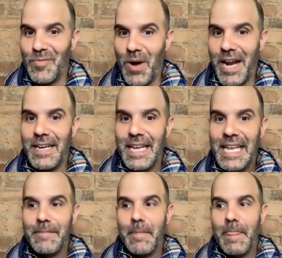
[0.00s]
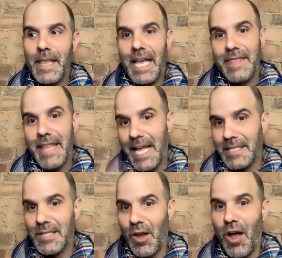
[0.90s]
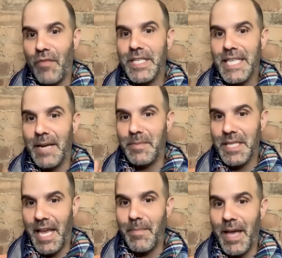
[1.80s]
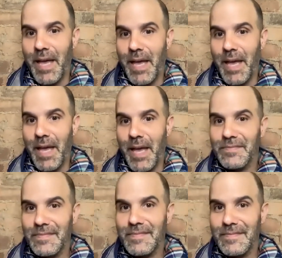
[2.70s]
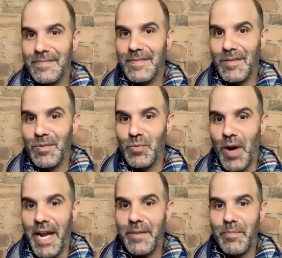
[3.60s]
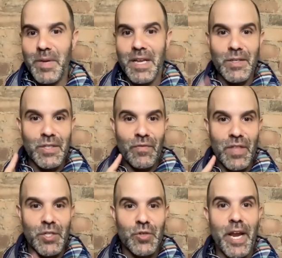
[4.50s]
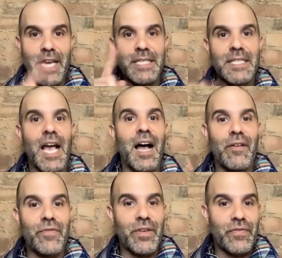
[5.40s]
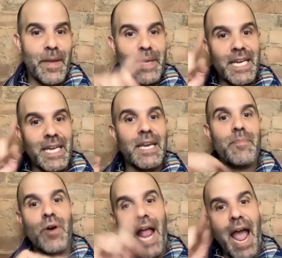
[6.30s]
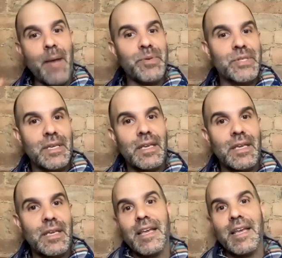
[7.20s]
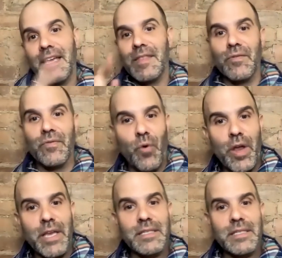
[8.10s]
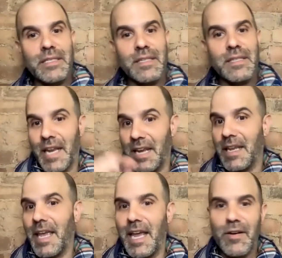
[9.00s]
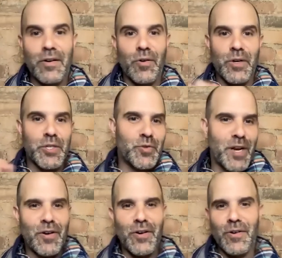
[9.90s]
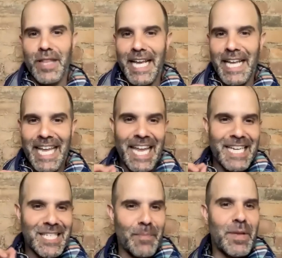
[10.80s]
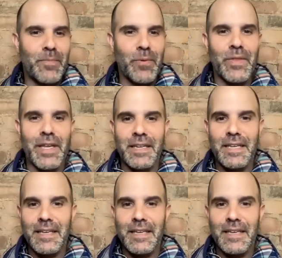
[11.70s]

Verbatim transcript: Right. And that's oftentimes gay men, right? Because of the trace of the femininity, perhaps in their voice, that is an indicator or a trigger or like a hint to people that